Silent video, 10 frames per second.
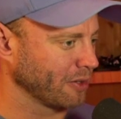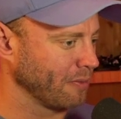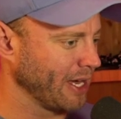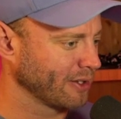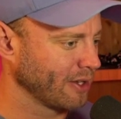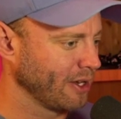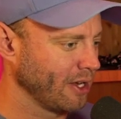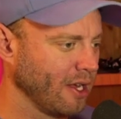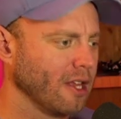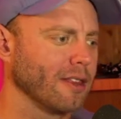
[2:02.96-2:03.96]
mask.
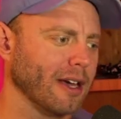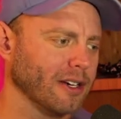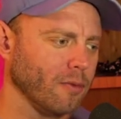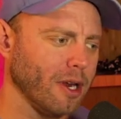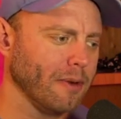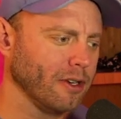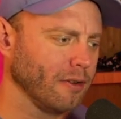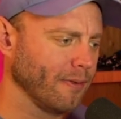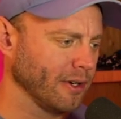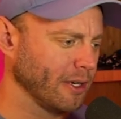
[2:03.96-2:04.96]
So actually what I'm going to do
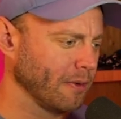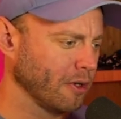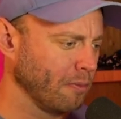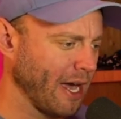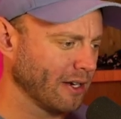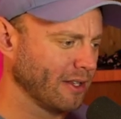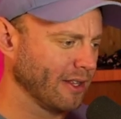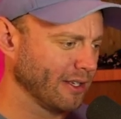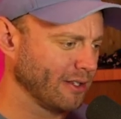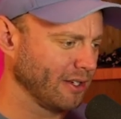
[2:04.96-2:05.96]
first, I'm going to go back to
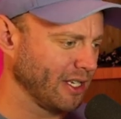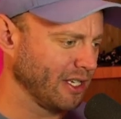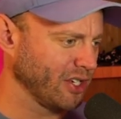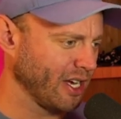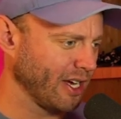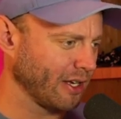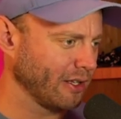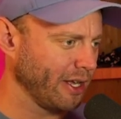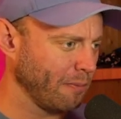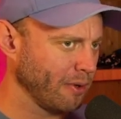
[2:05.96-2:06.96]
this DJI
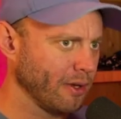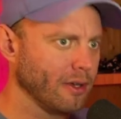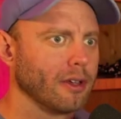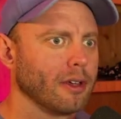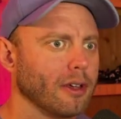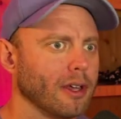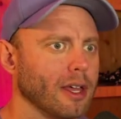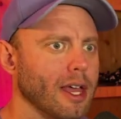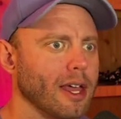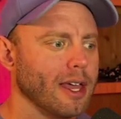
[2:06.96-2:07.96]
clip.
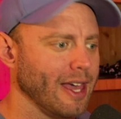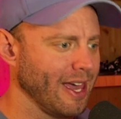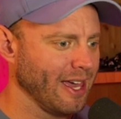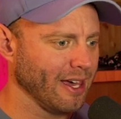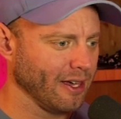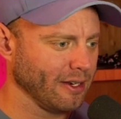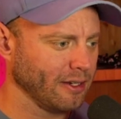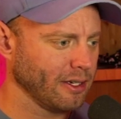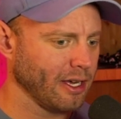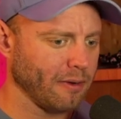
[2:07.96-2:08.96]

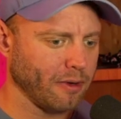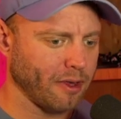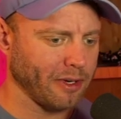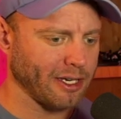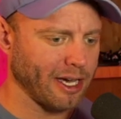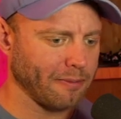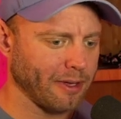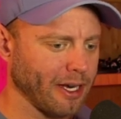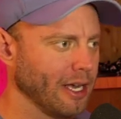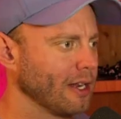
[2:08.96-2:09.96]
And what's my
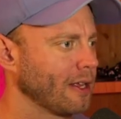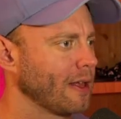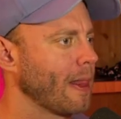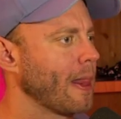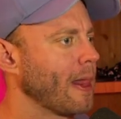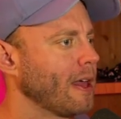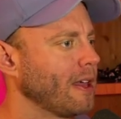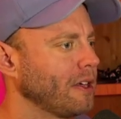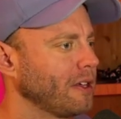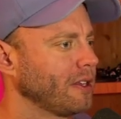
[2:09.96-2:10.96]
timeline at?
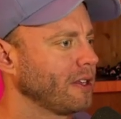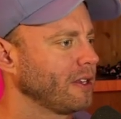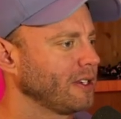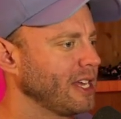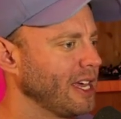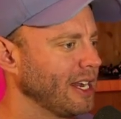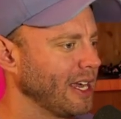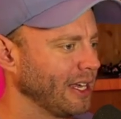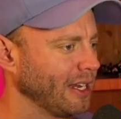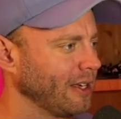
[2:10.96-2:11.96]

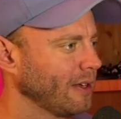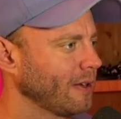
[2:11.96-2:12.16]
1080.